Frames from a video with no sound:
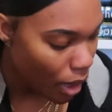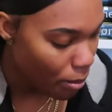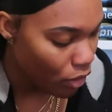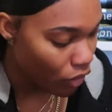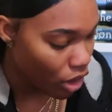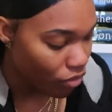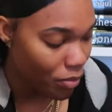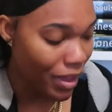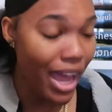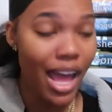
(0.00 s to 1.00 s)
Moving on
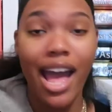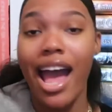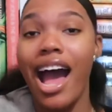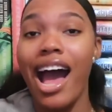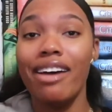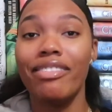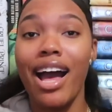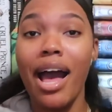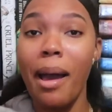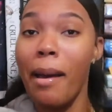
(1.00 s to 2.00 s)
from that, I've
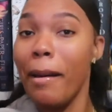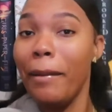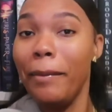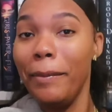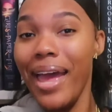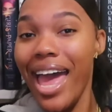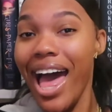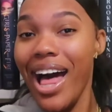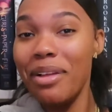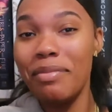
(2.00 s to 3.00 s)
got
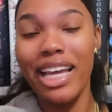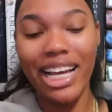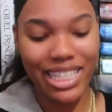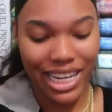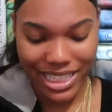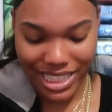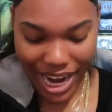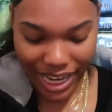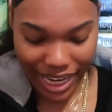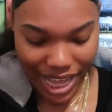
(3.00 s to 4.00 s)
mail, because I
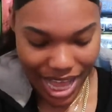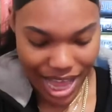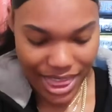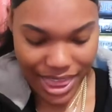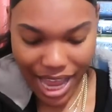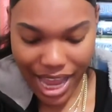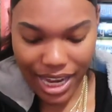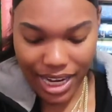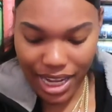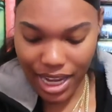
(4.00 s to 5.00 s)
decided
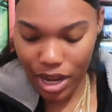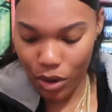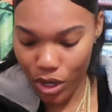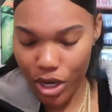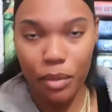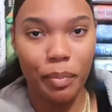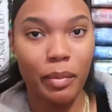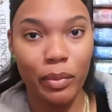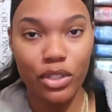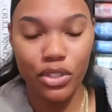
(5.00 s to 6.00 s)
that I ordered
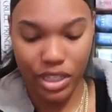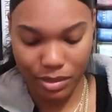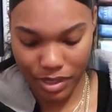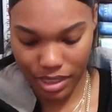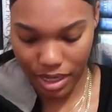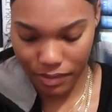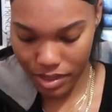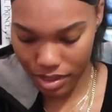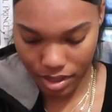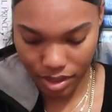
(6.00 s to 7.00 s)
people's Christmas
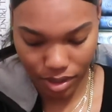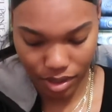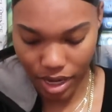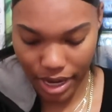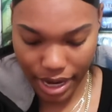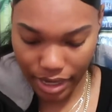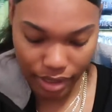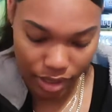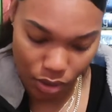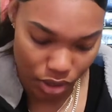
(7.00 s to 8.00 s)
gifts, and I
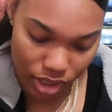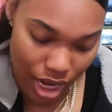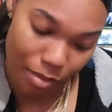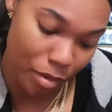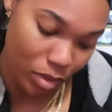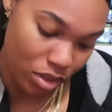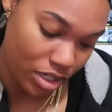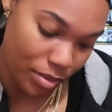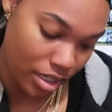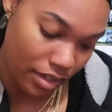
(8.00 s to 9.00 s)
didn't order a lot of people's
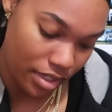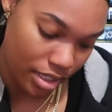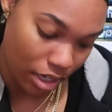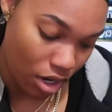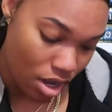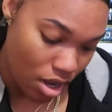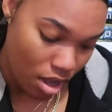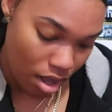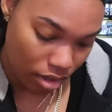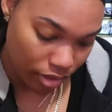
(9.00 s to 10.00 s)
Christmas gifts this year,
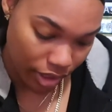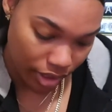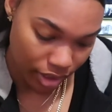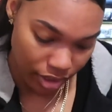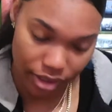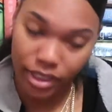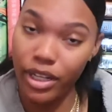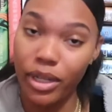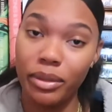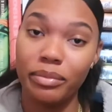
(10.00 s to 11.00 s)
only, you
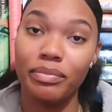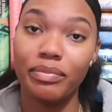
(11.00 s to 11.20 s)
know,